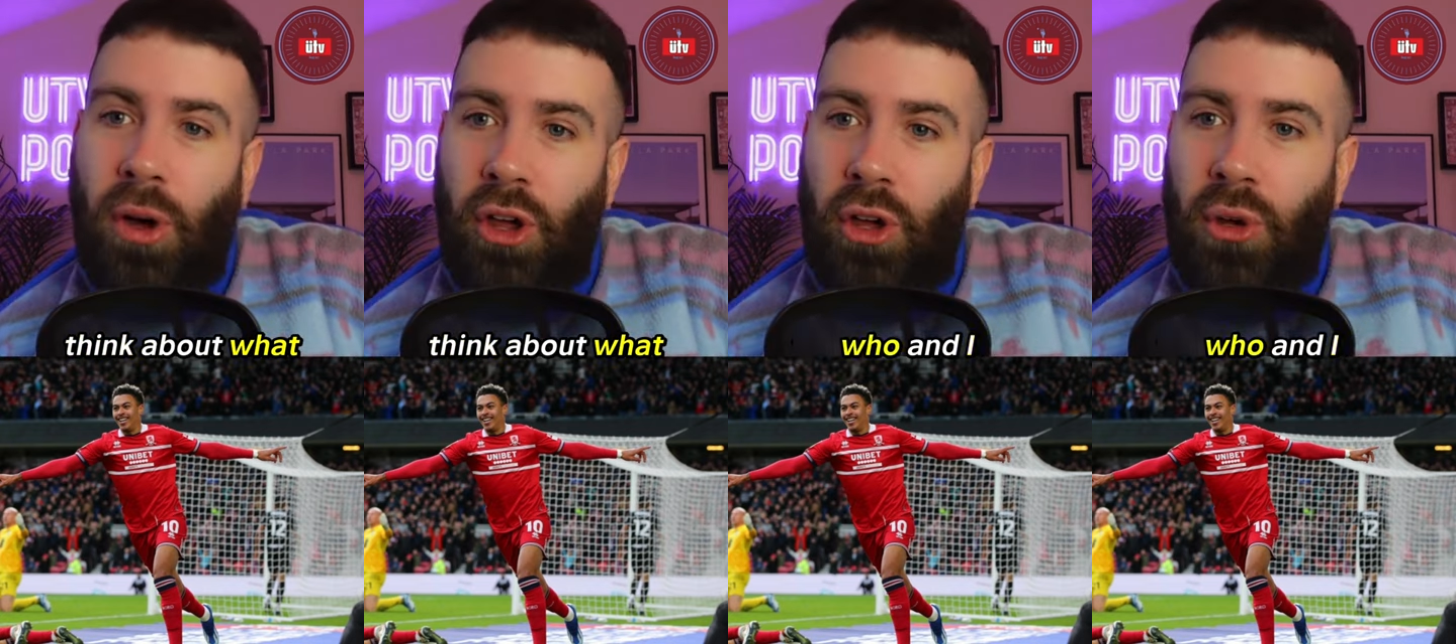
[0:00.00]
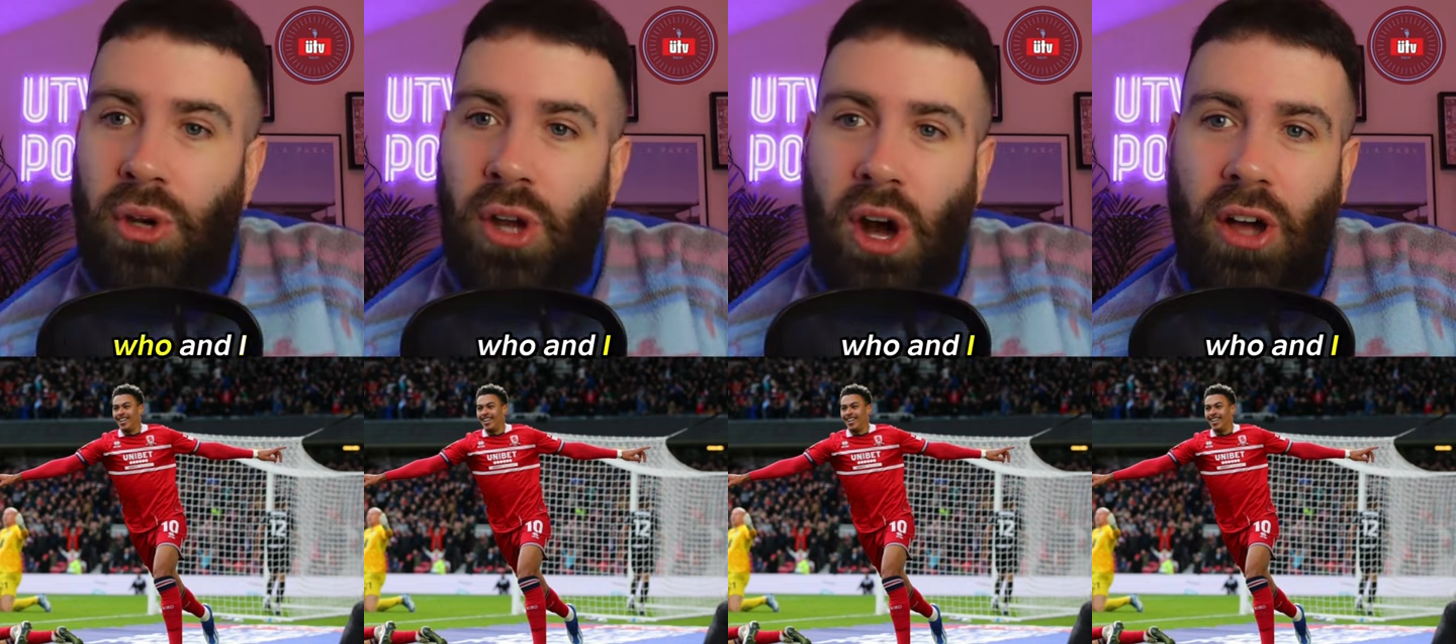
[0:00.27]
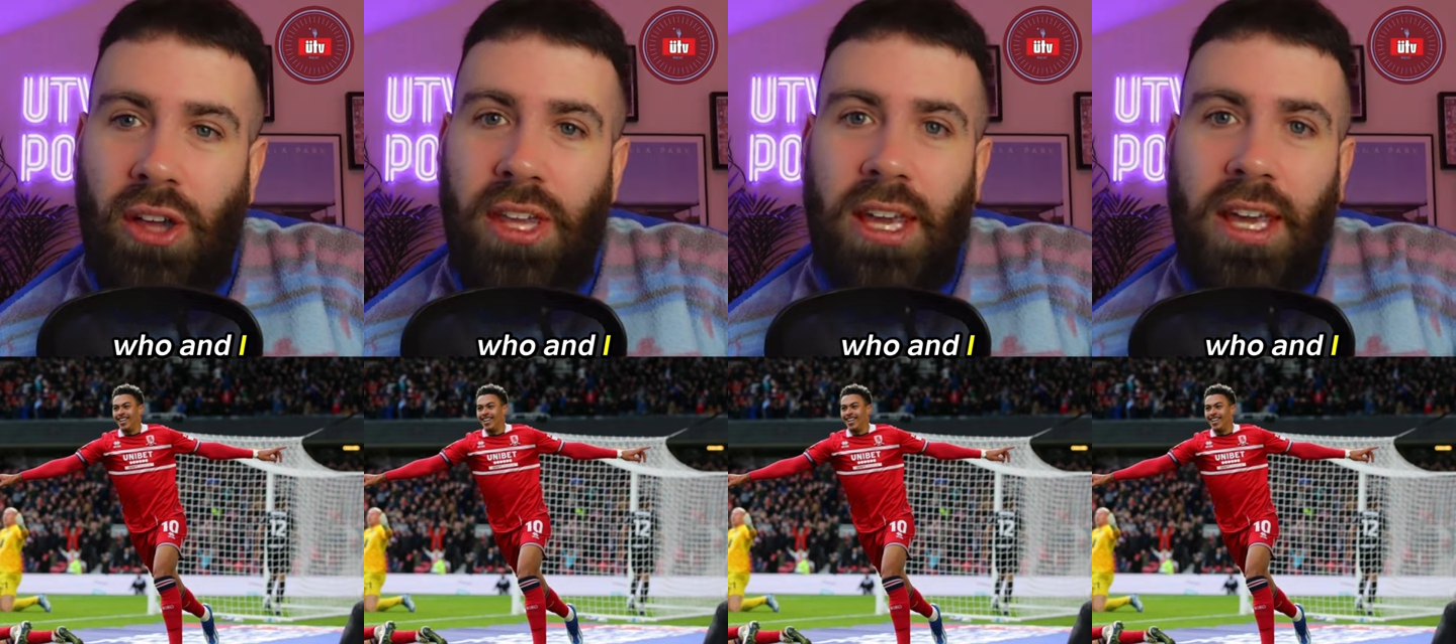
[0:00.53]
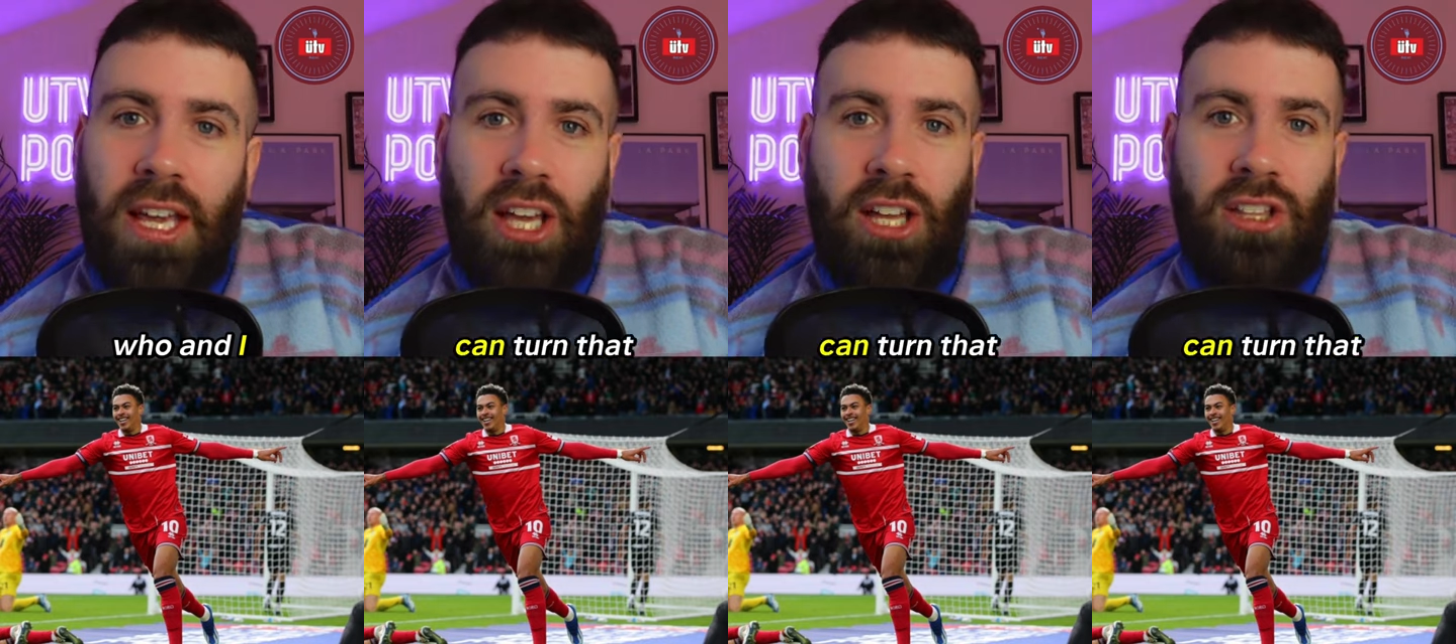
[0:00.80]
Unai
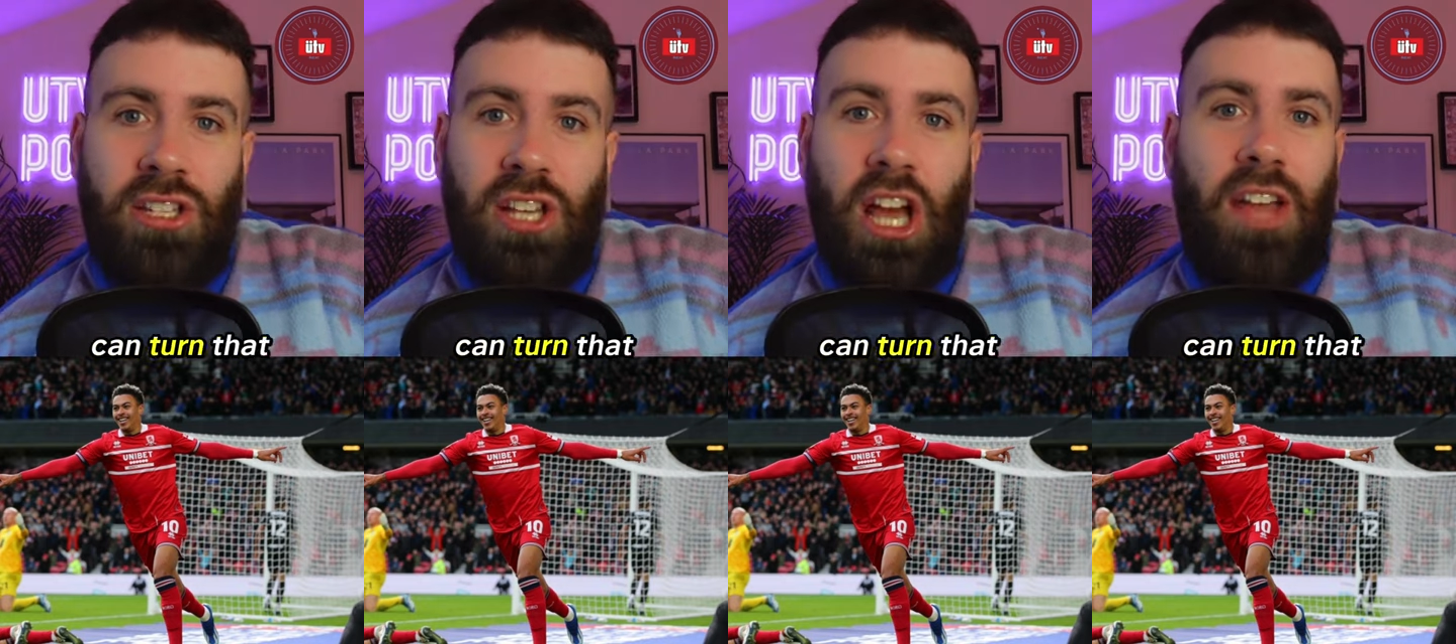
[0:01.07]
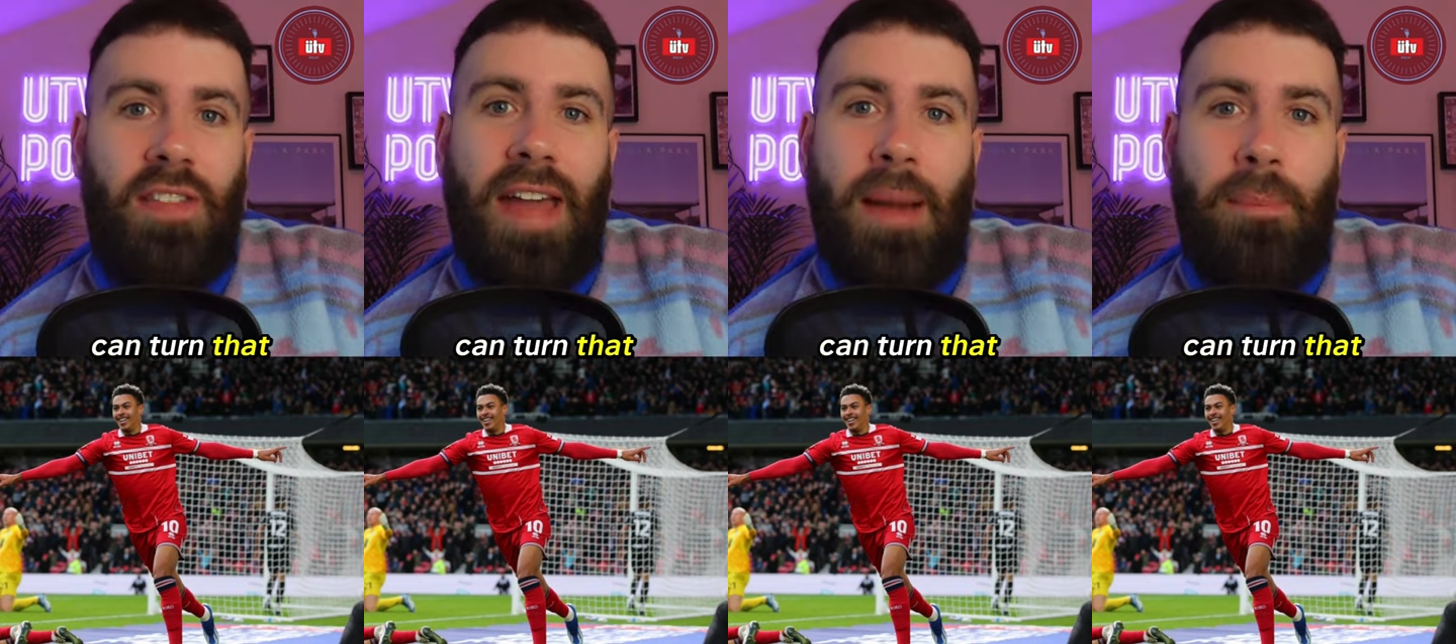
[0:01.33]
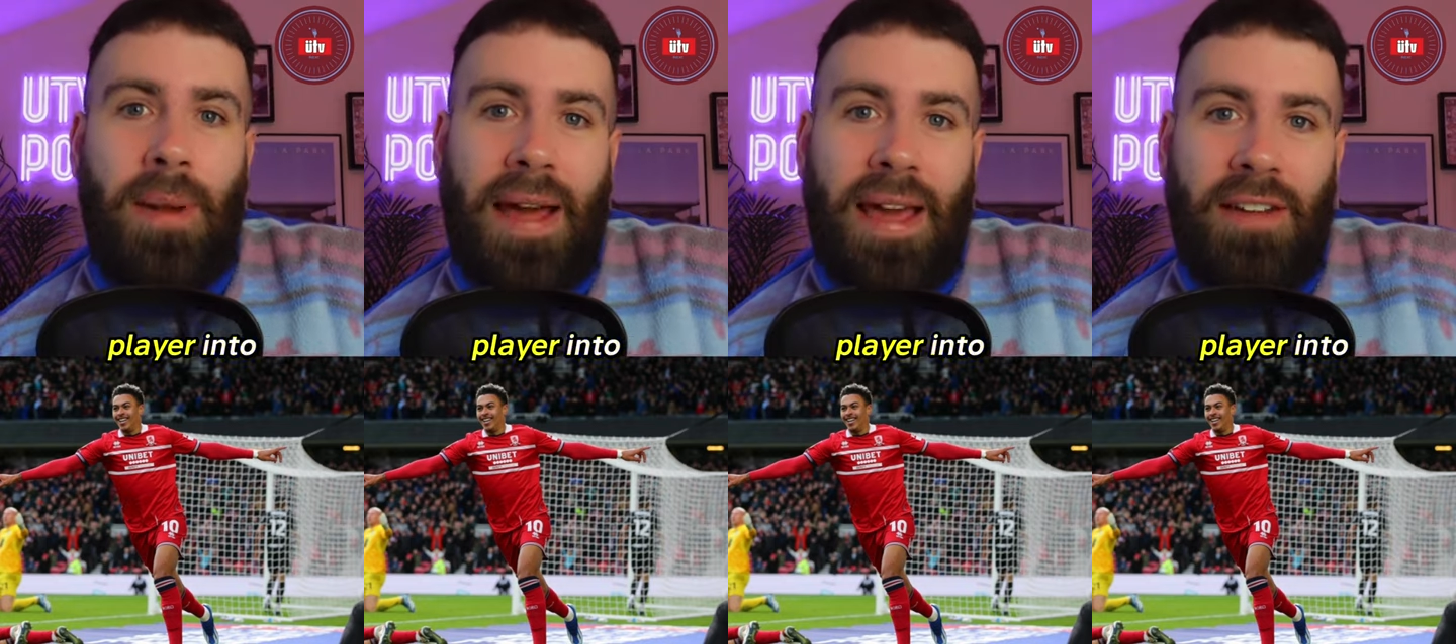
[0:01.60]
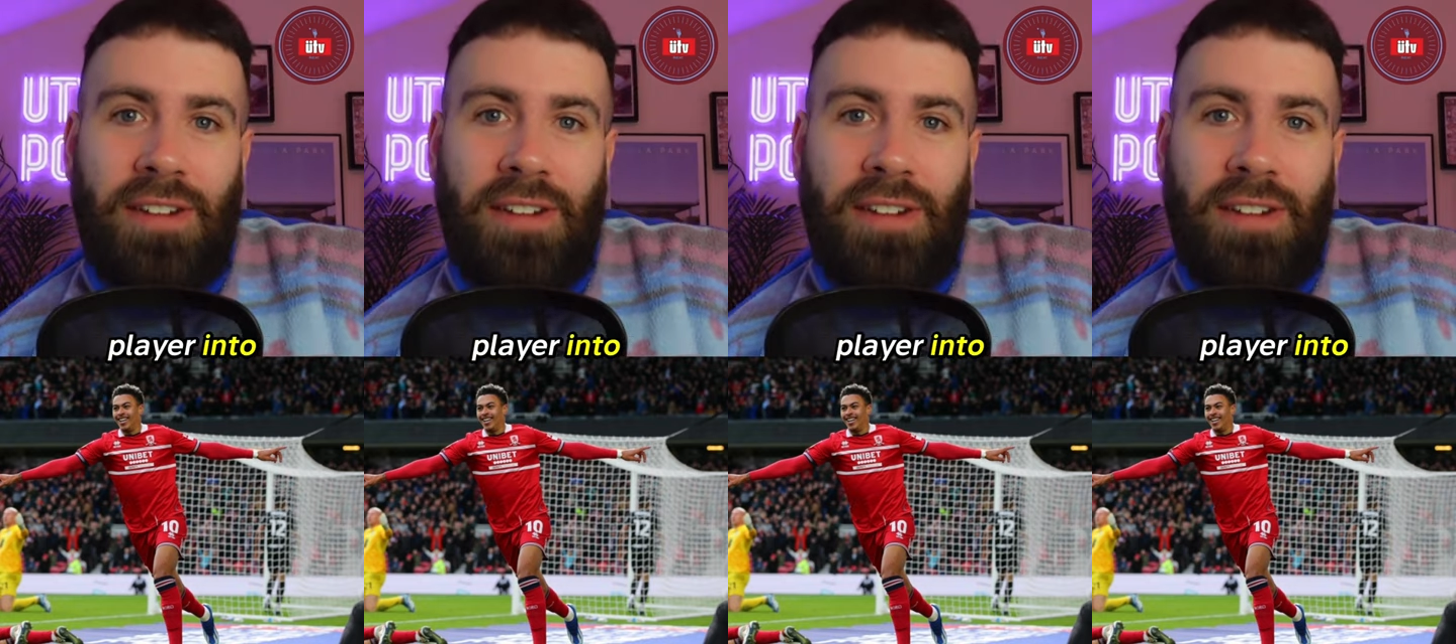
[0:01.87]
can turn that player